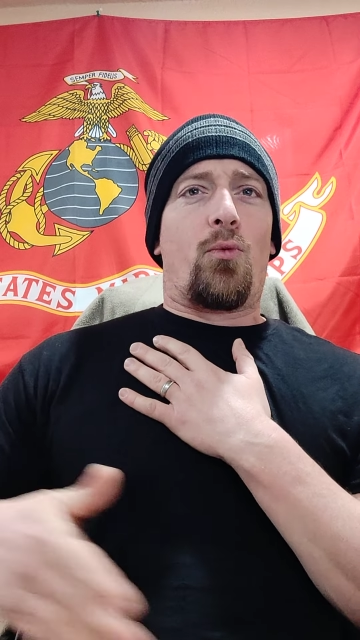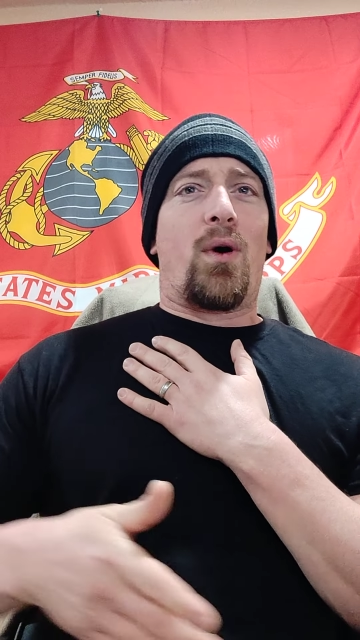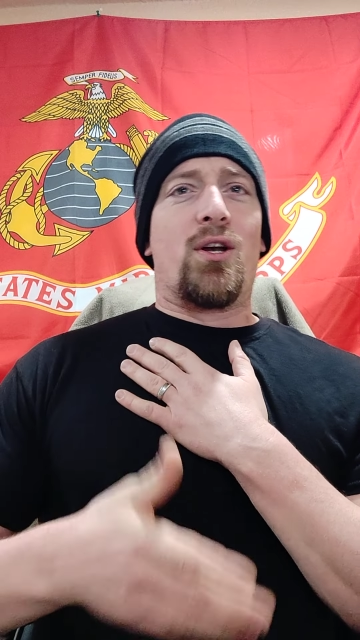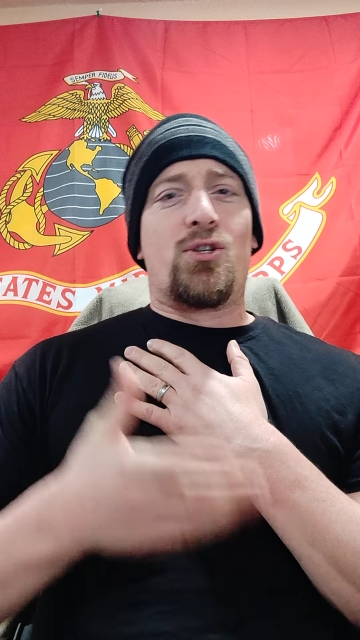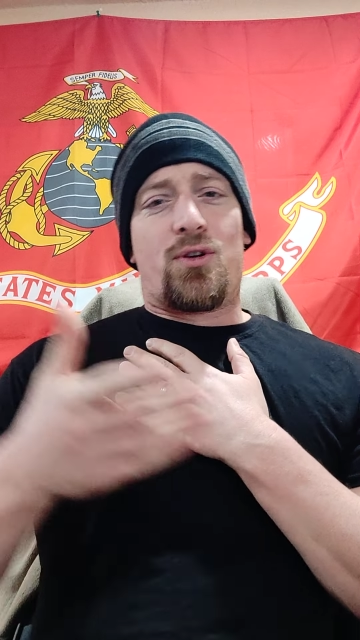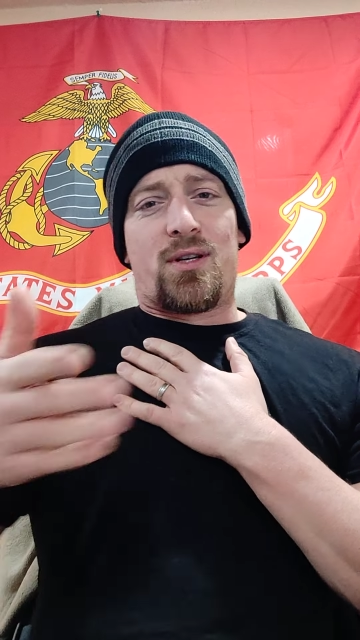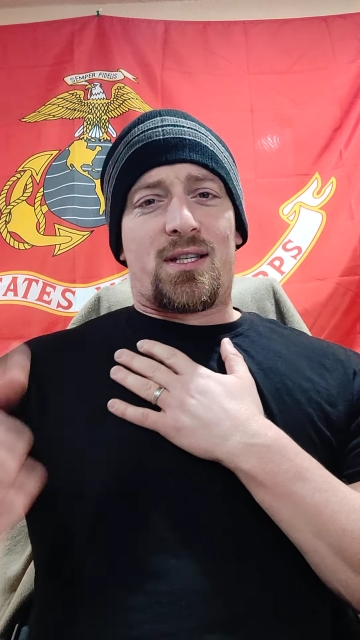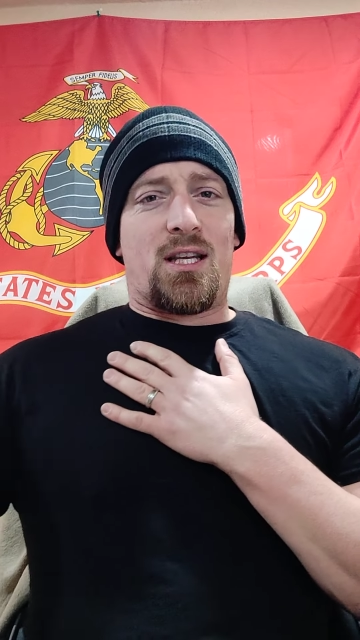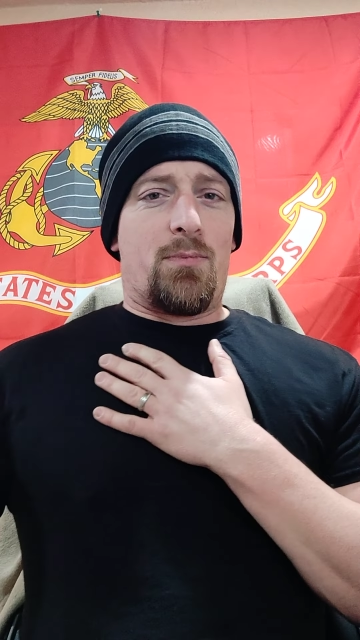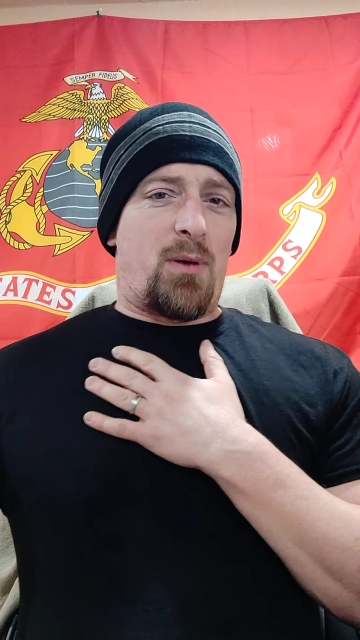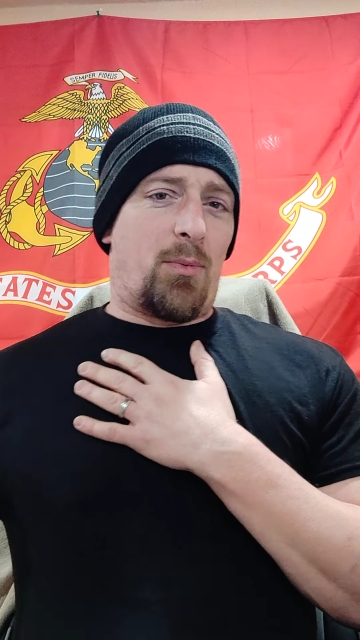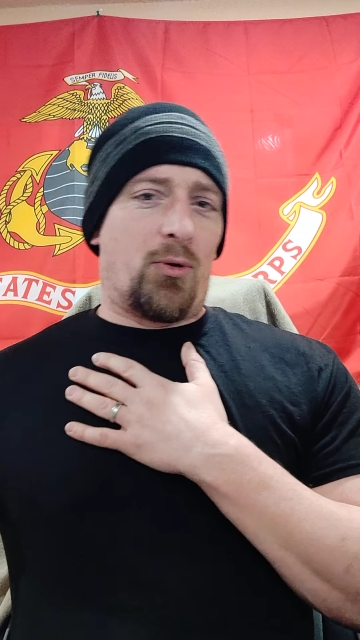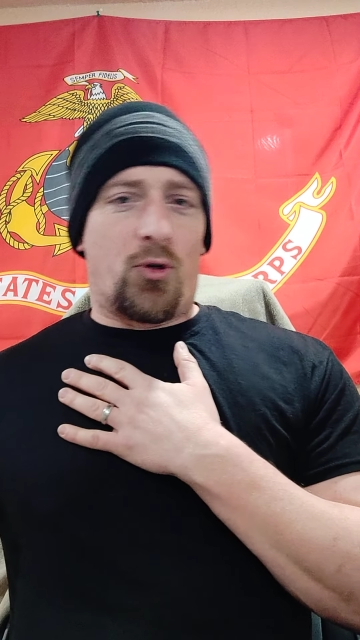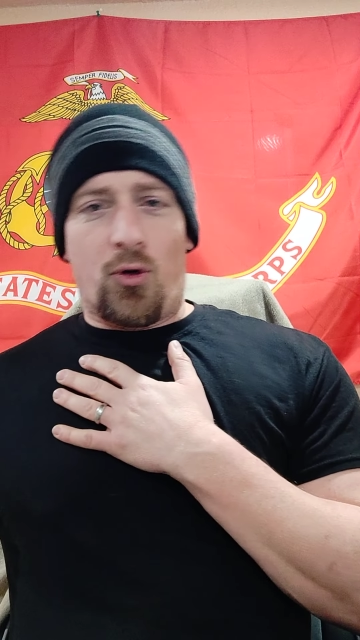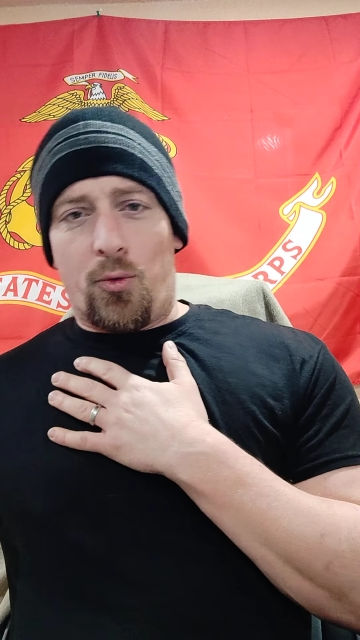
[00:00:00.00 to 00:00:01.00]
ways you can see
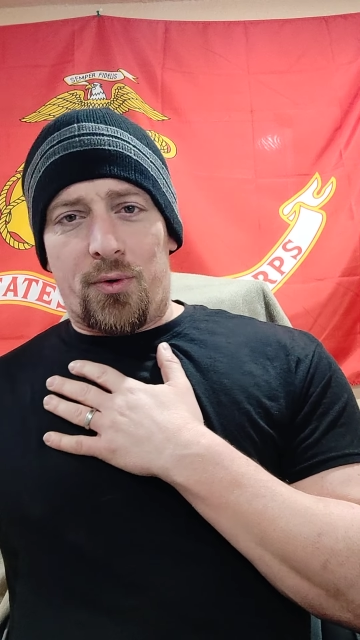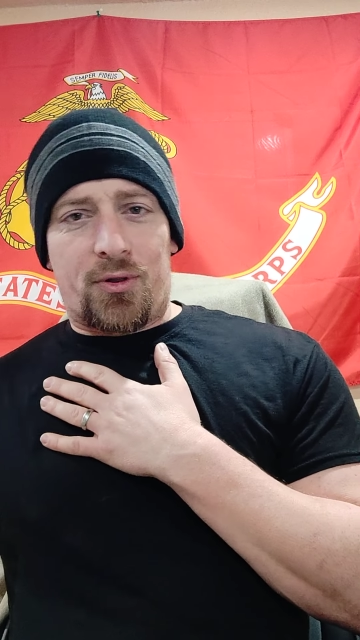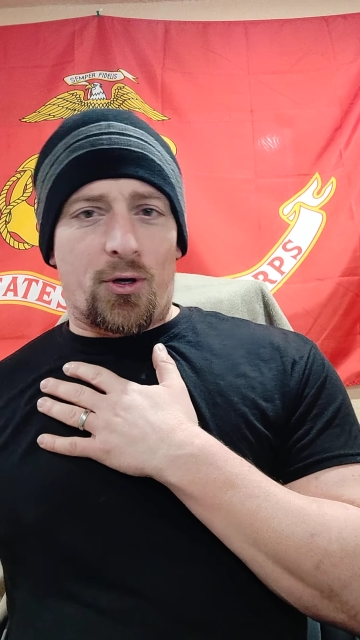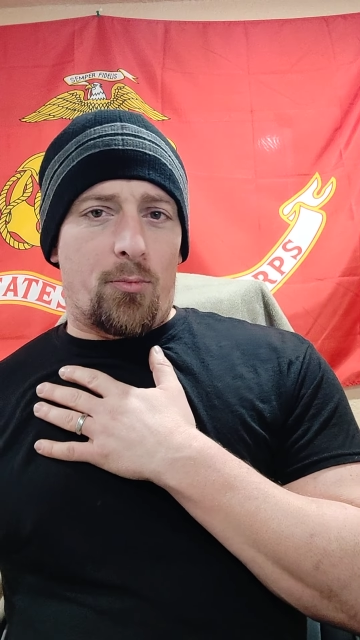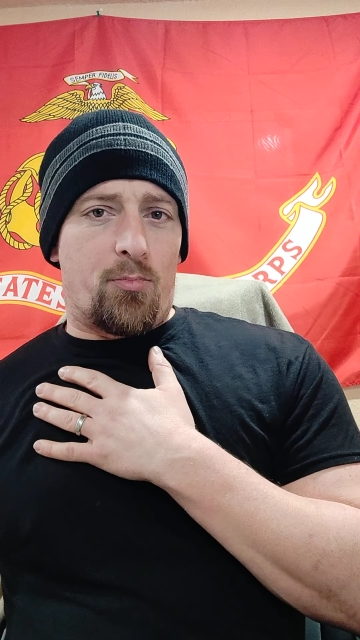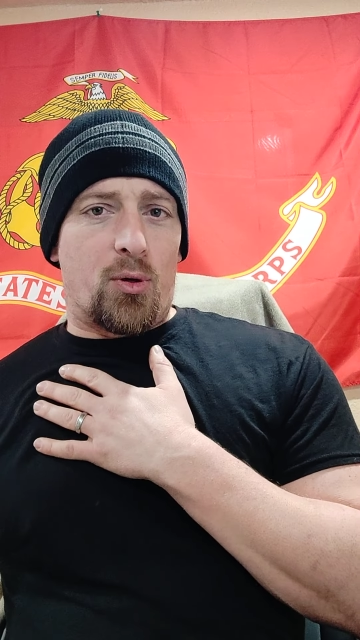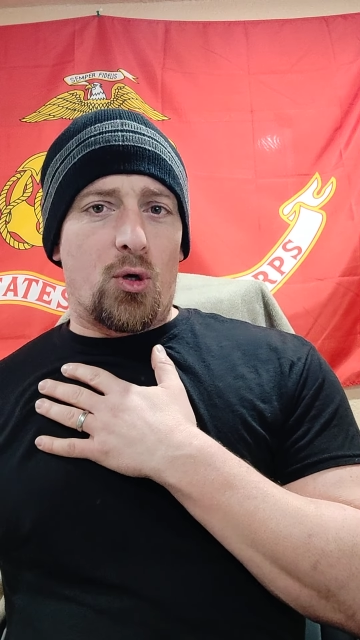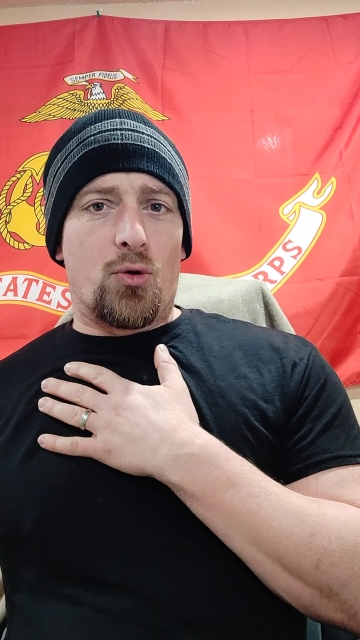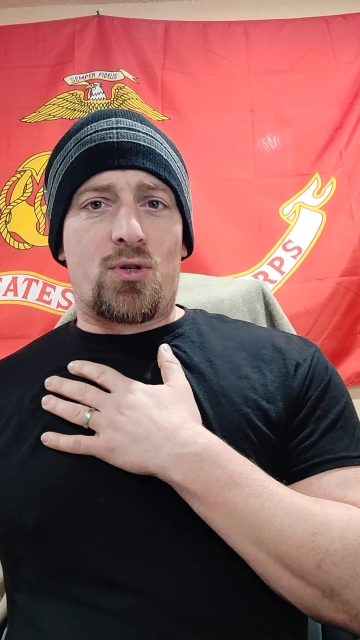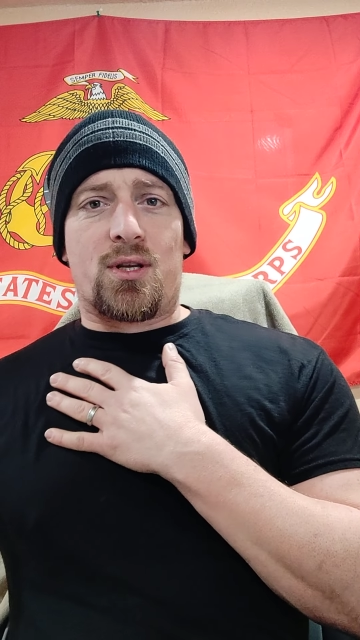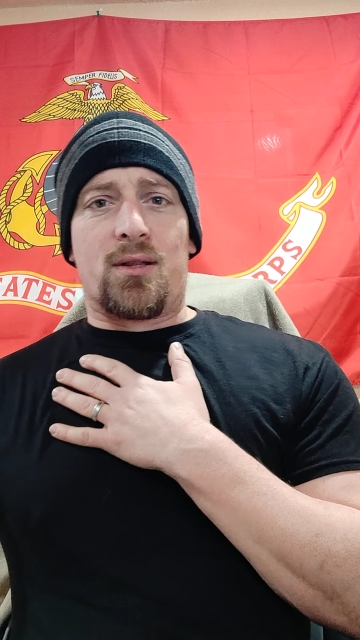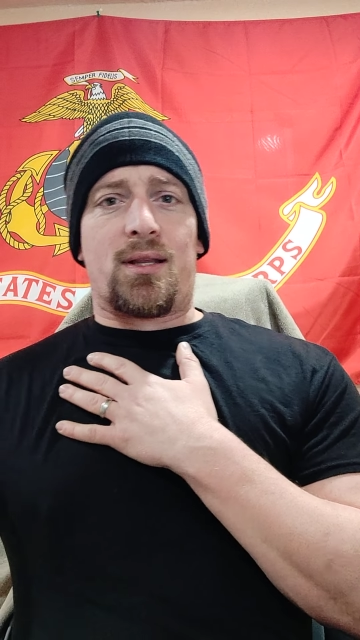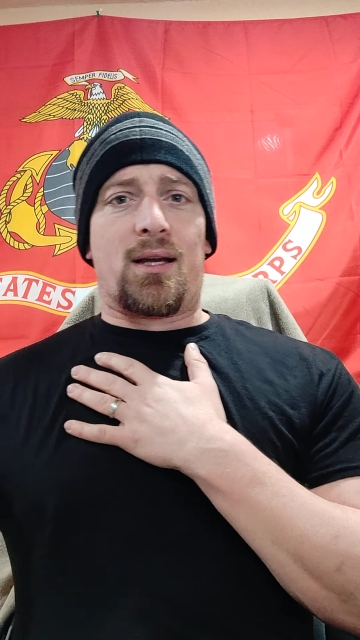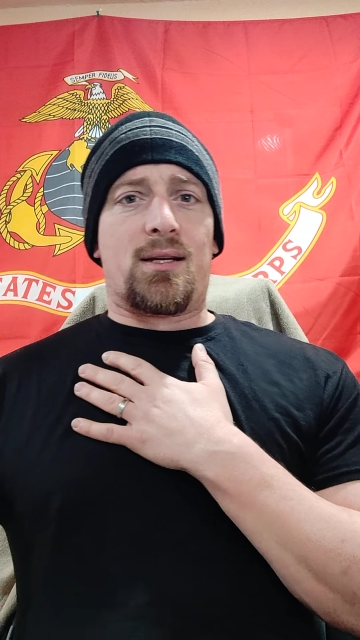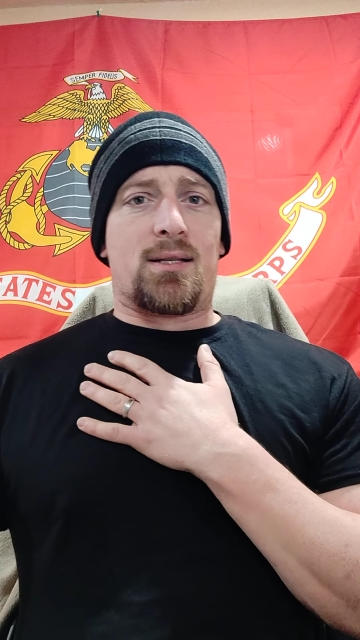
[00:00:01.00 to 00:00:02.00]
people do it with their boots
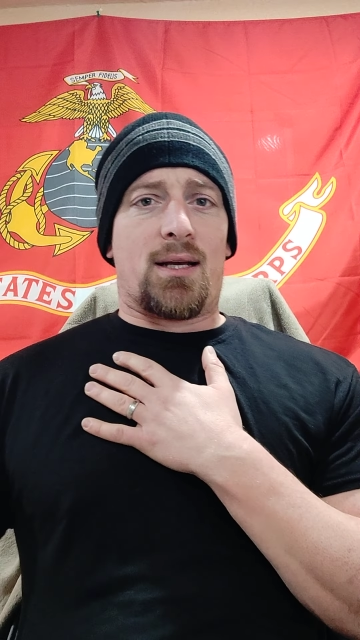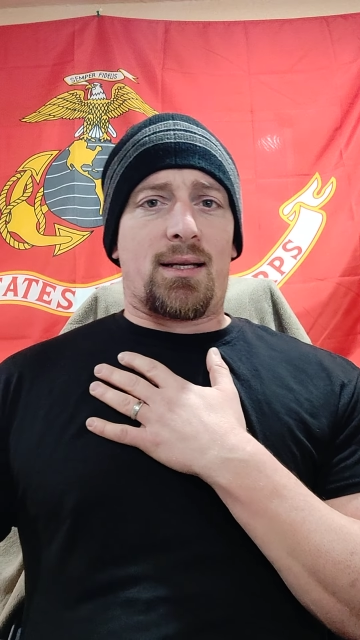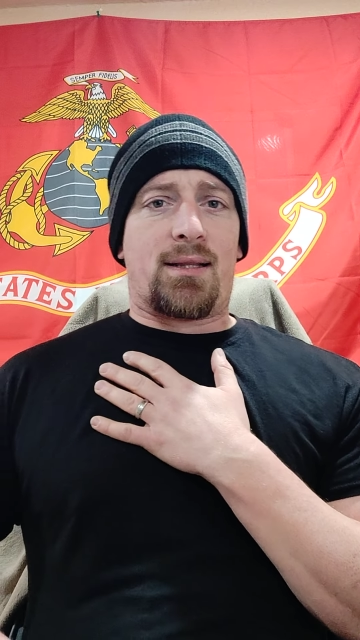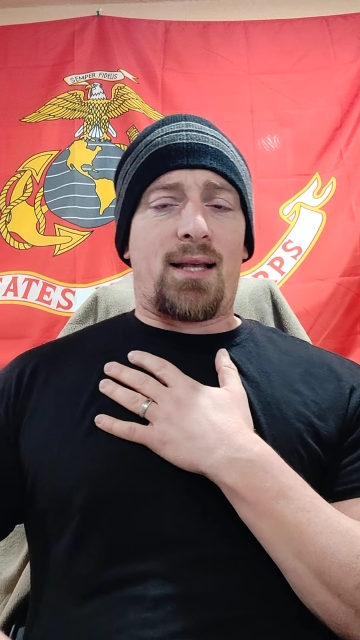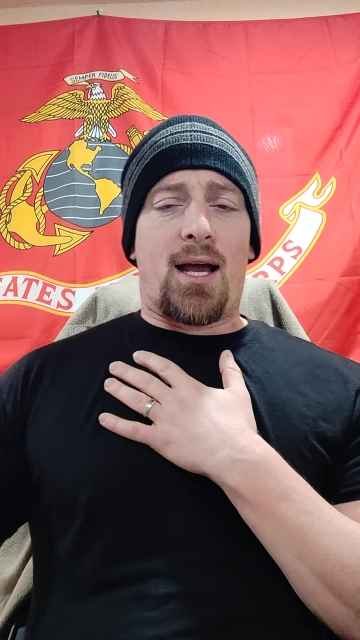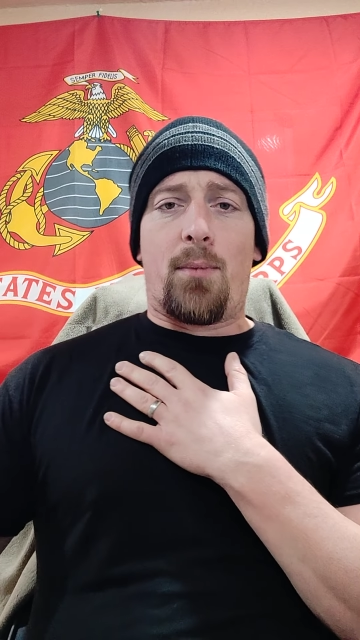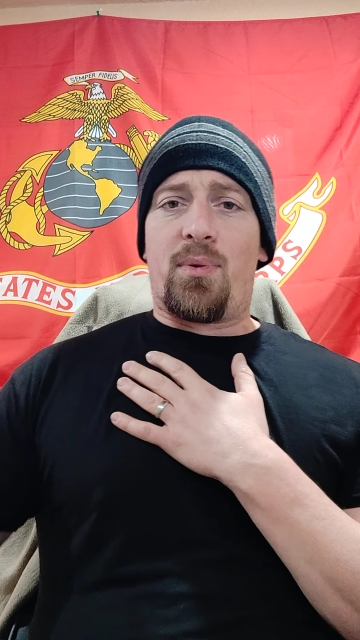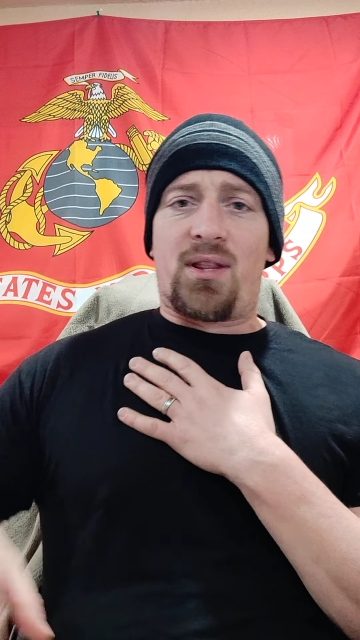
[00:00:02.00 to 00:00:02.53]
and things like that,